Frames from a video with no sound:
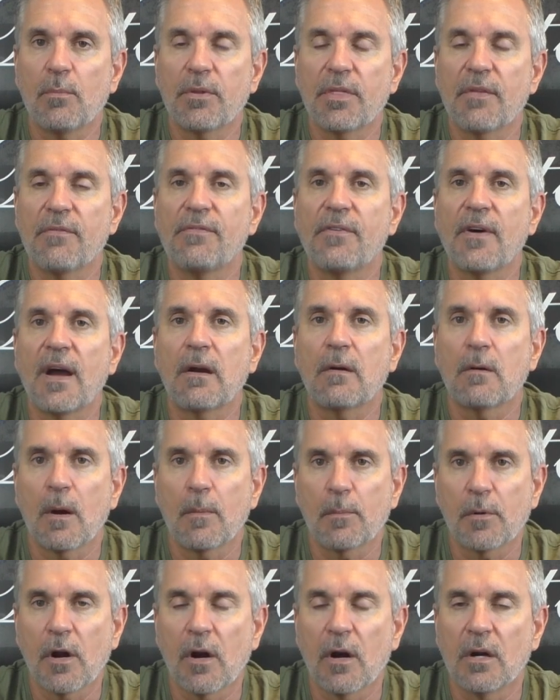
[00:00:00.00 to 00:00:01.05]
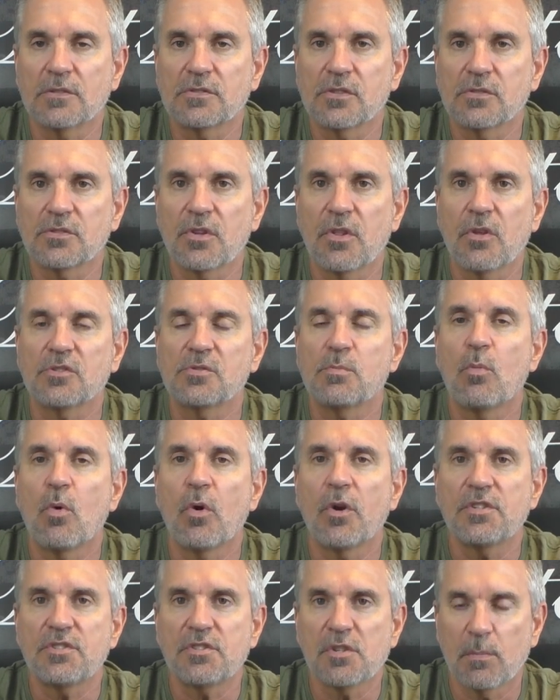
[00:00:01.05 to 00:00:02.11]
with the firearm guards. Those are those
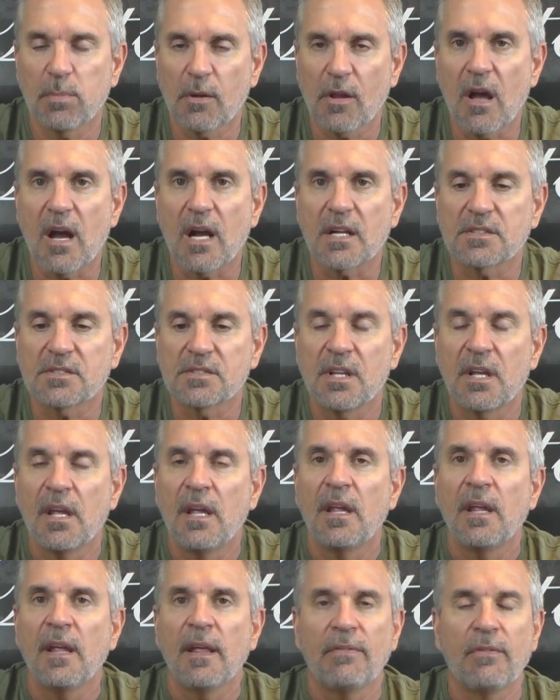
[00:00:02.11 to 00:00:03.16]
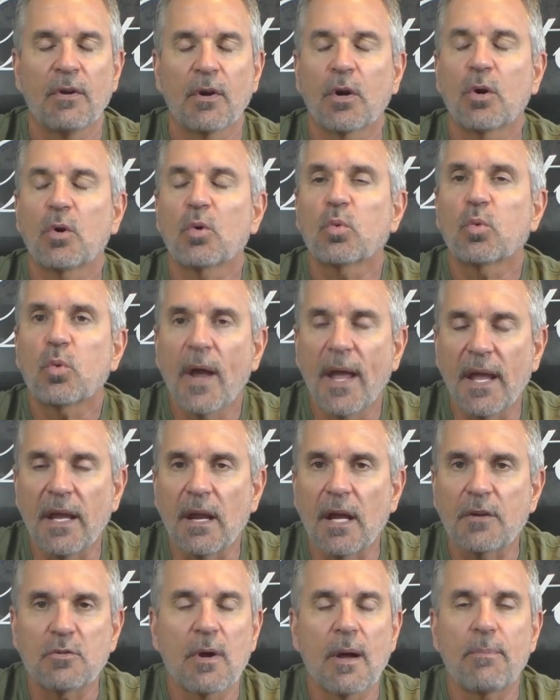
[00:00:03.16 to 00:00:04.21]
moisture blocks. They're great.
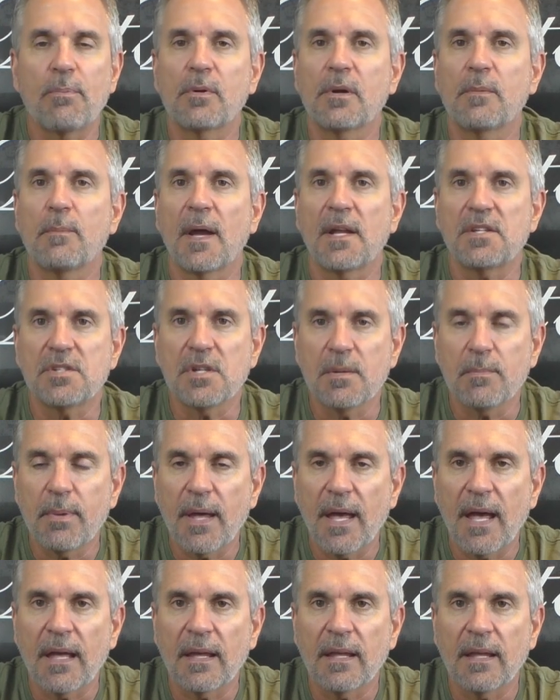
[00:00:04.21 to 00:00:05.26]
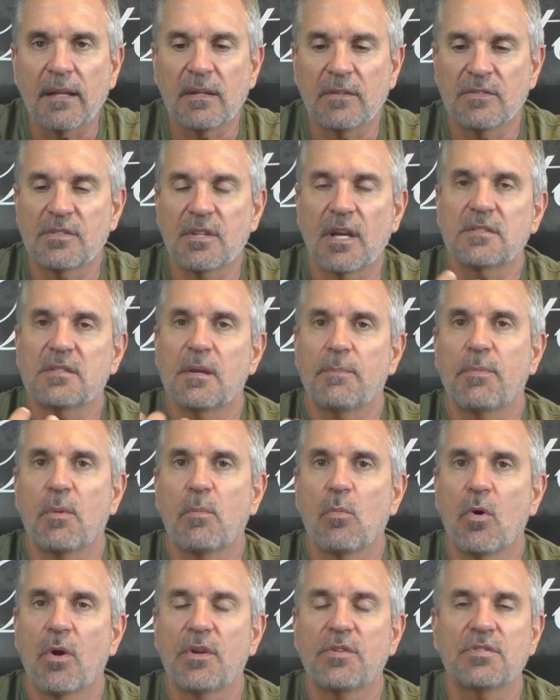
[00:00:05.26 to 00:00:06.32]
I drop one in my gym bag, it sucks up the
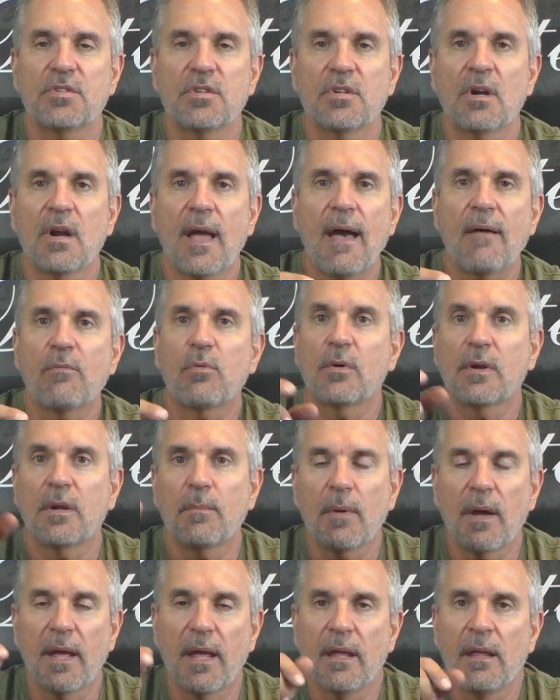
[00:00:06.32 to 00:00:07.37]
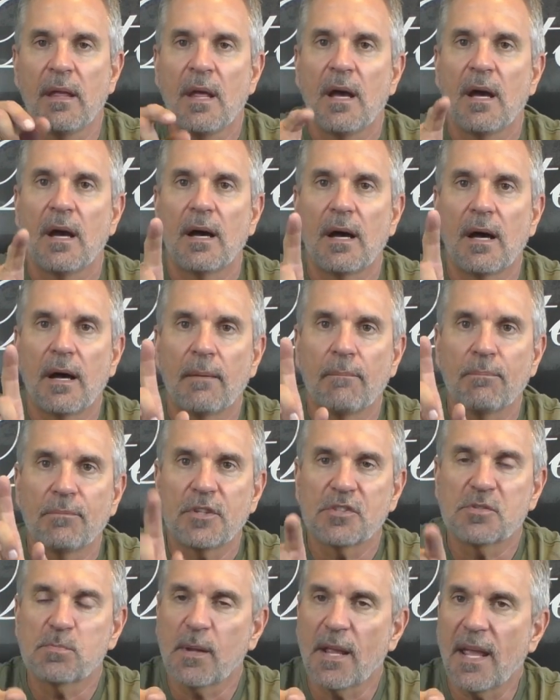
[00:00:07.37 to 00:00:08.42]
moisture. I have one in my
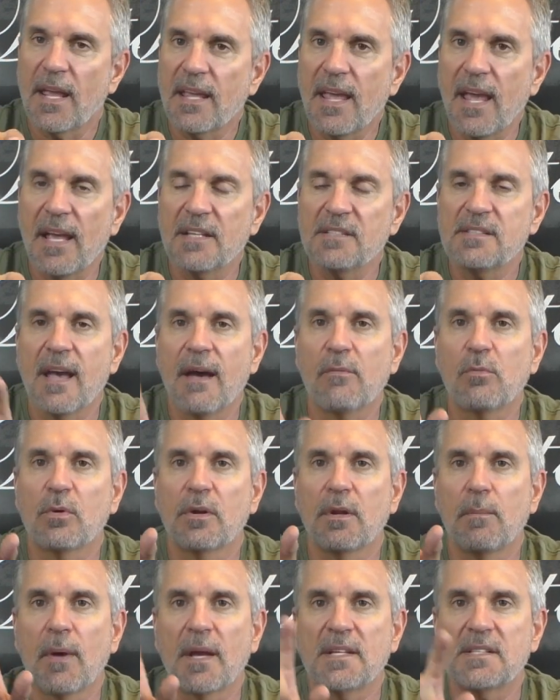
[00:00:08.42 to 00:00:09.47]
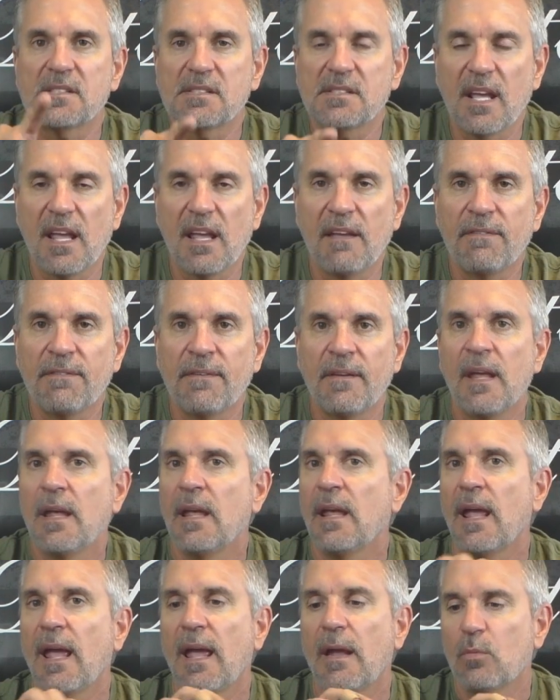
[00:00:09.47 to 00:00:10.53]
display case, have one in my safe,
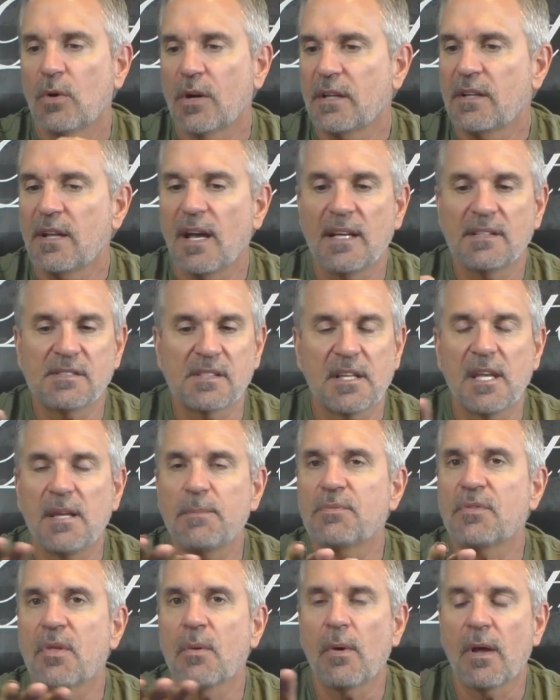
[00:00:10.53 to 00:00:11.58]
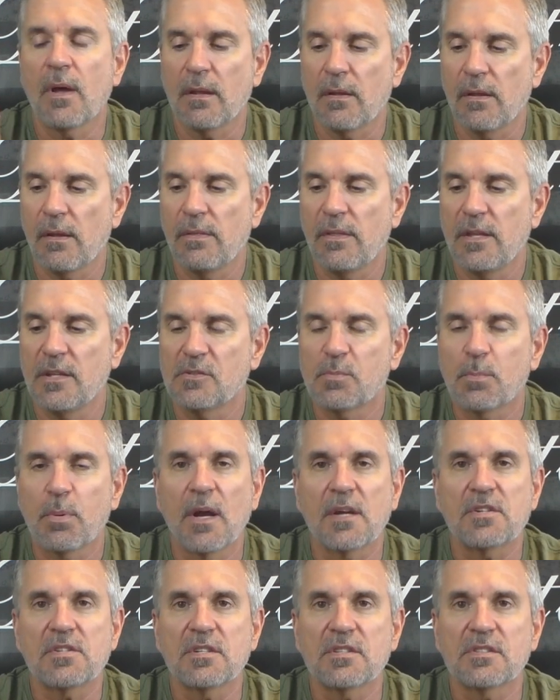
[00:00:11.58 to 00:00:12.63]
and what it does, it keeps these
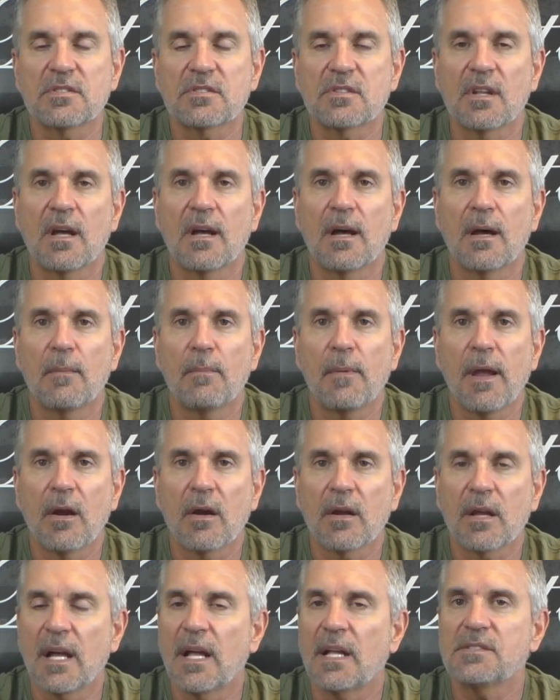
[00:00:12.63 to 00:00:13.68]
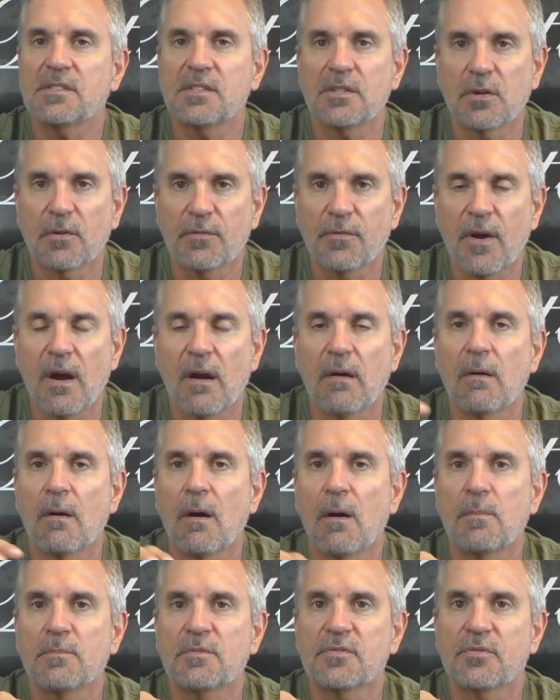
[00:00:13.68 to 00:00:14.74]
precious air guns and your
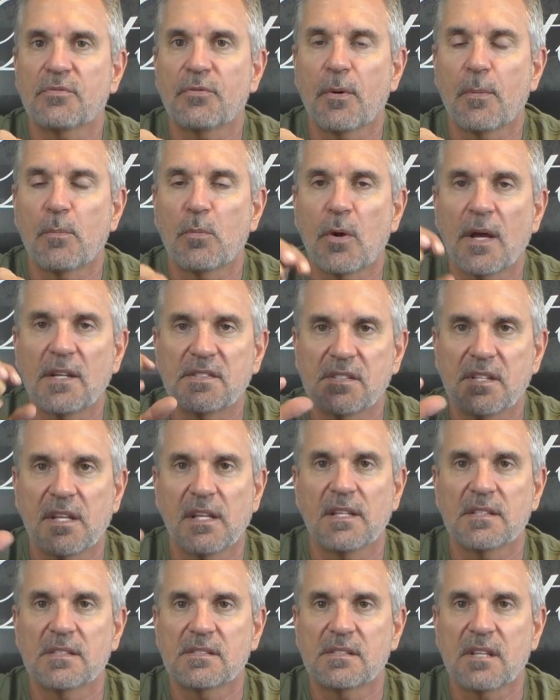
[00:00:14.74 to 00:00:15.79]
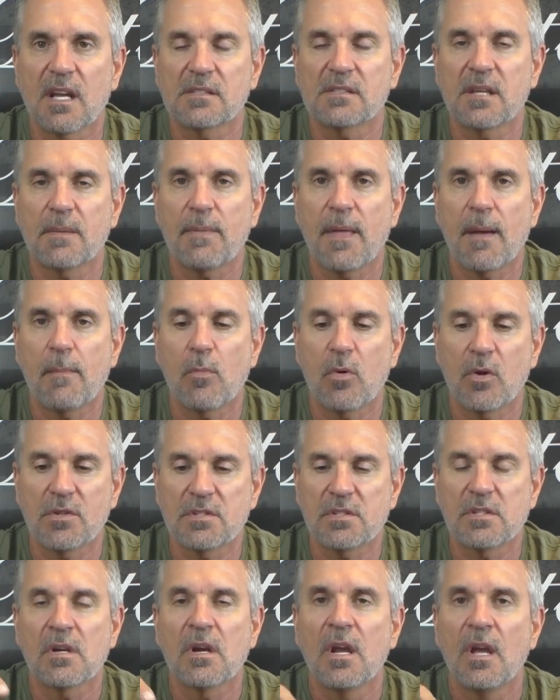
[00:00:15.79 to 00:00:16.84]
firearms from rusting. It sucks up that
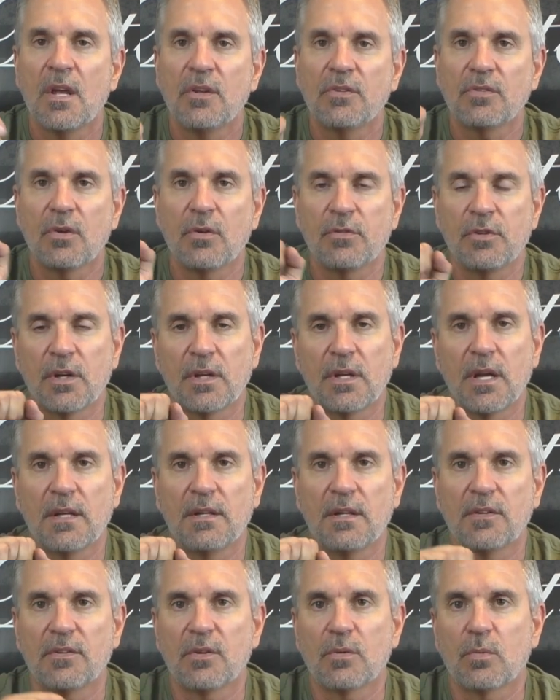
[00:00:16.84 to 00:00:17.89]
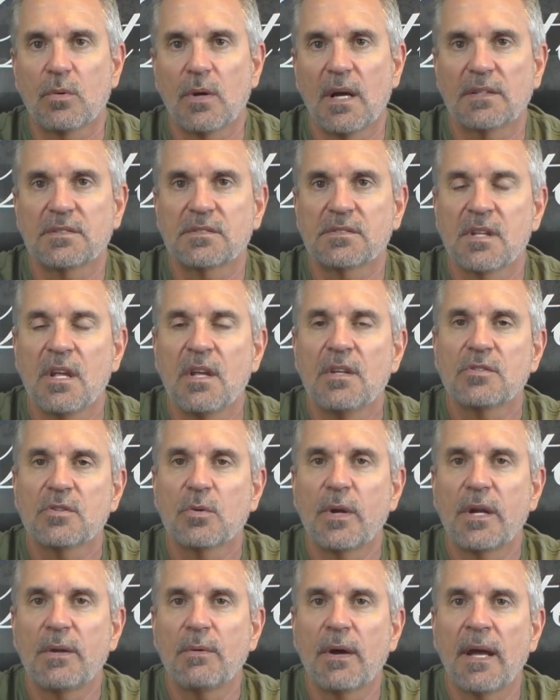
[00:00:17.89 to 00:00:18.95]
moisture so your gun doesn't rust. So
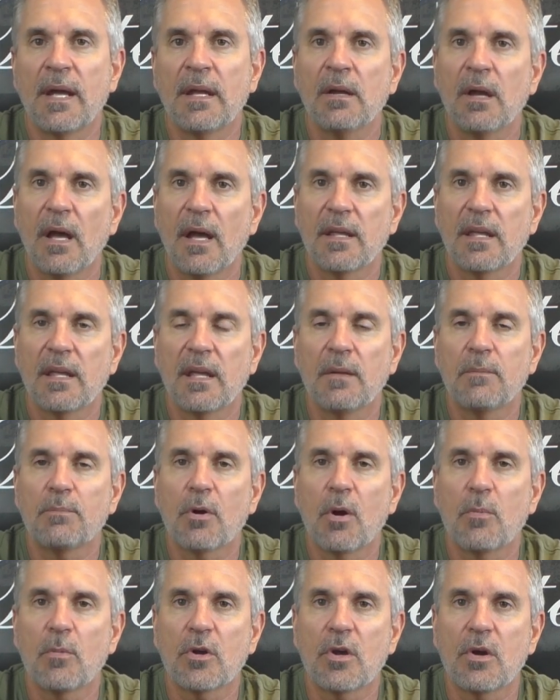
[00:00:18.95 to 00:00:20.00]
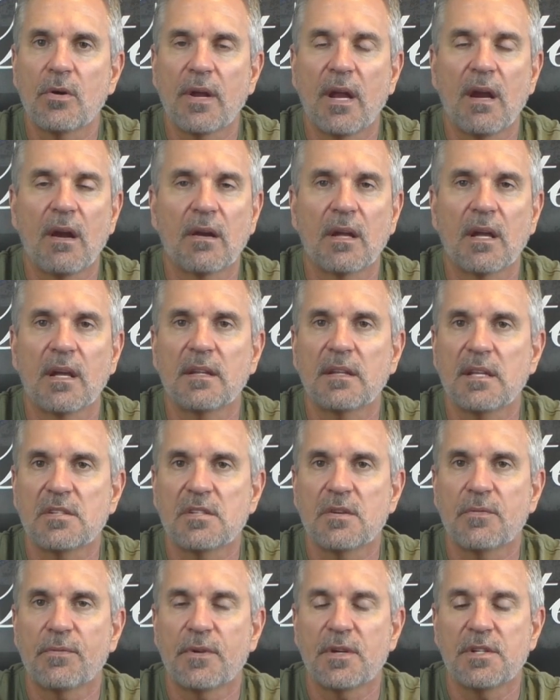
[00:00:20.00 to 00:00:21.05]
anyway, again, promo code AIRGUN gets
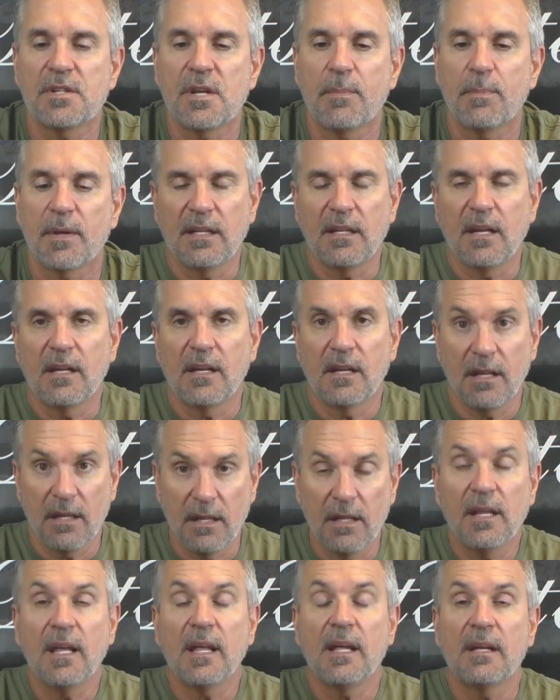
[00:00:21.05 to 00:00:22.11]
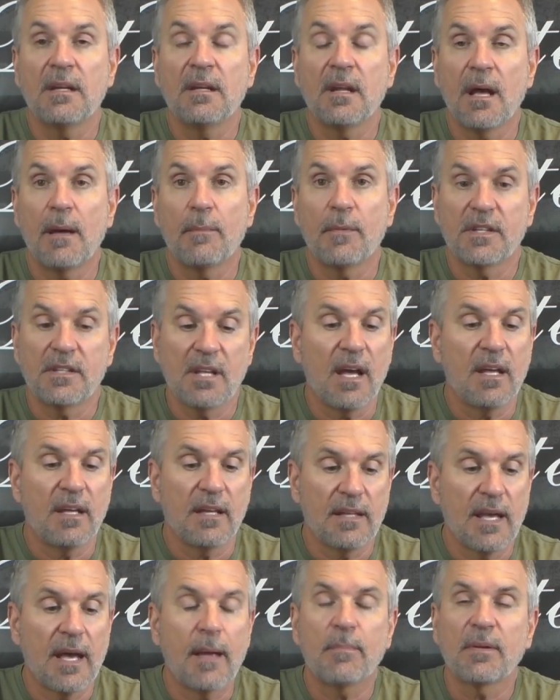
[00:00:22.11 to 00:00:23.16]
you free shipping. And again, I'm going to tell you,
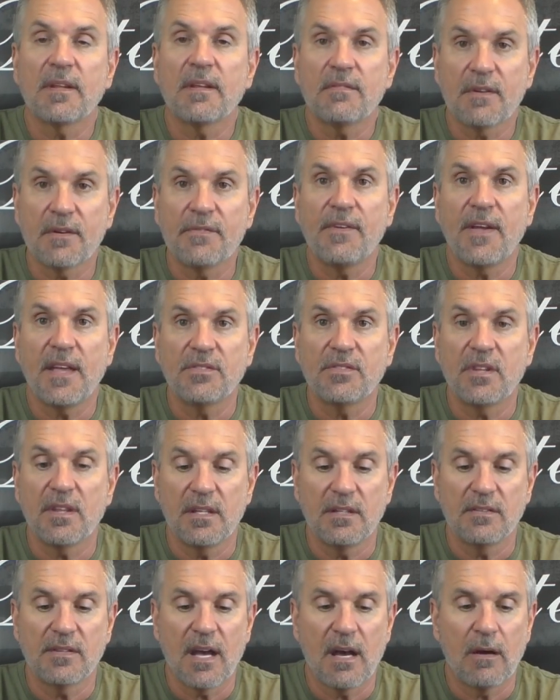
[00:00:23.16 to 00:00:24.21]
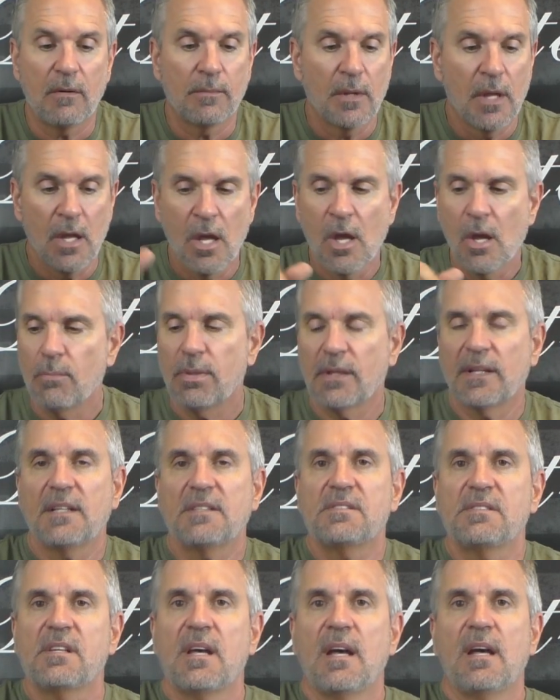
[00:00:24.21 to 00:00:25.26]
yeah, I believe they're phasing these out. But
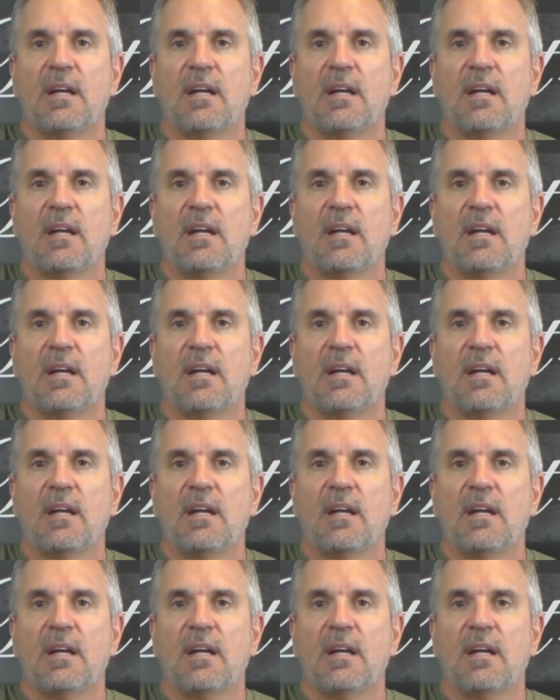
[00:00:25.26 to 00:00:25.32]
let's